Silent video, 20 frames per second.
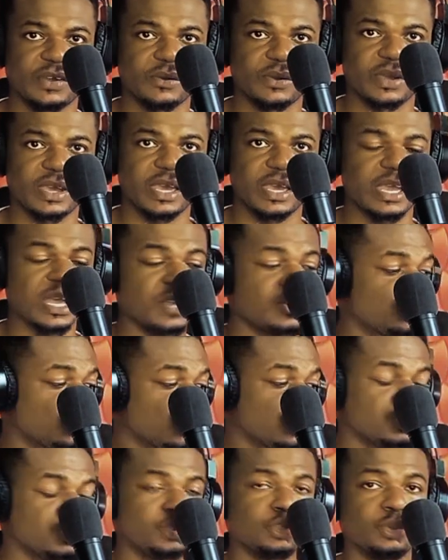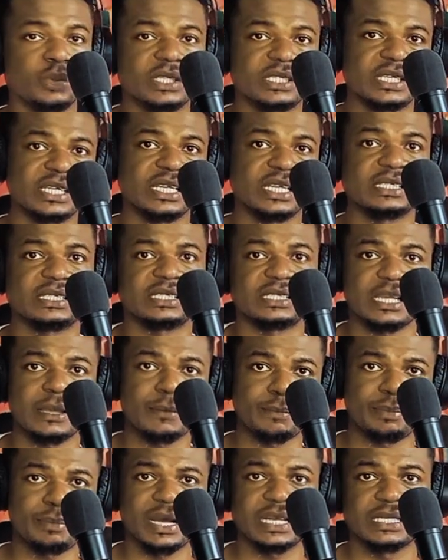Okay, I just want to do it in the same
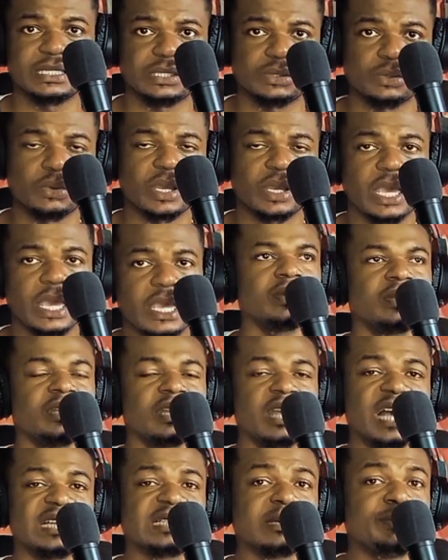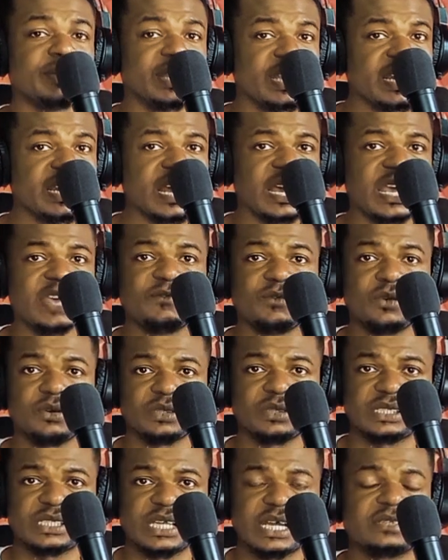pattern. Okay, as a beginner, if you want to
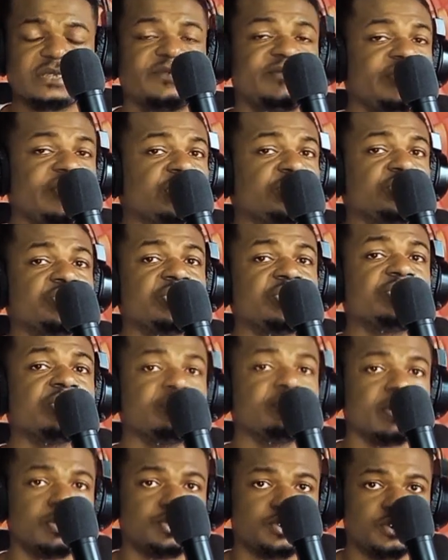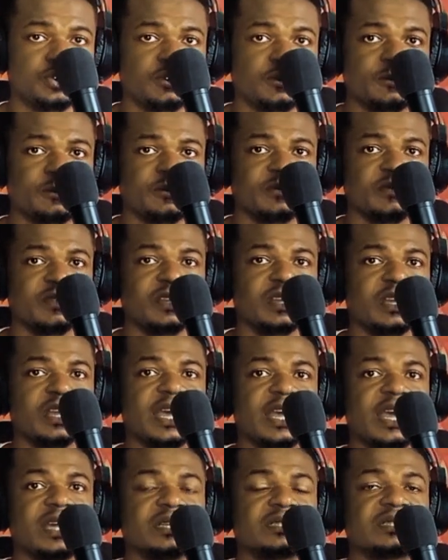start, first you need the metronome
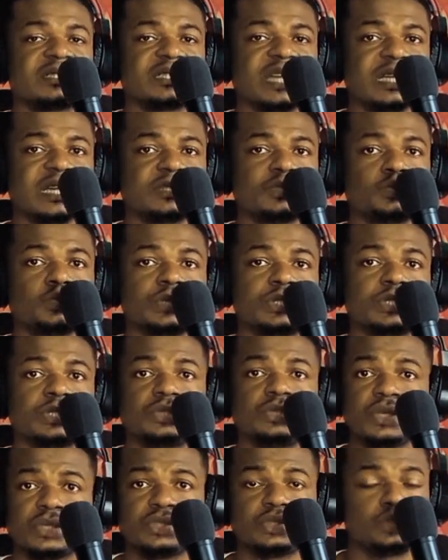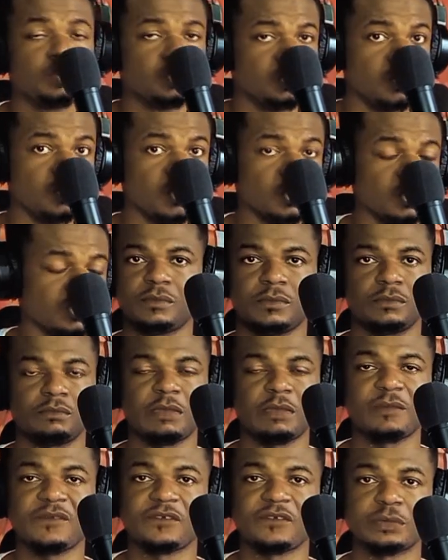and start with just 2 notes,
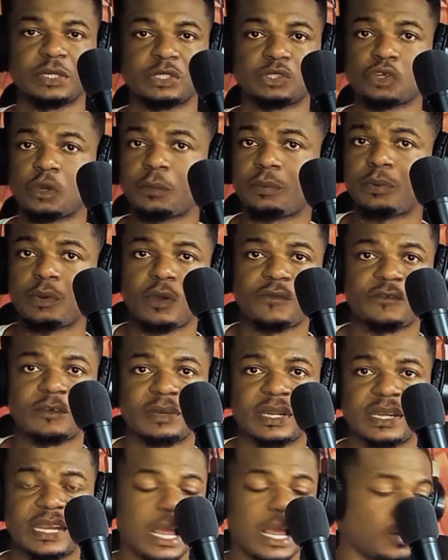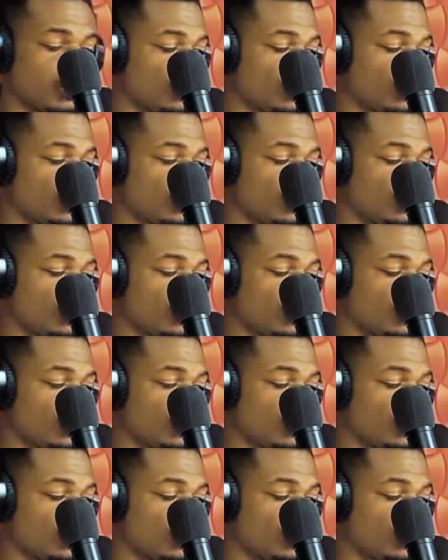maybe from the top or from the down.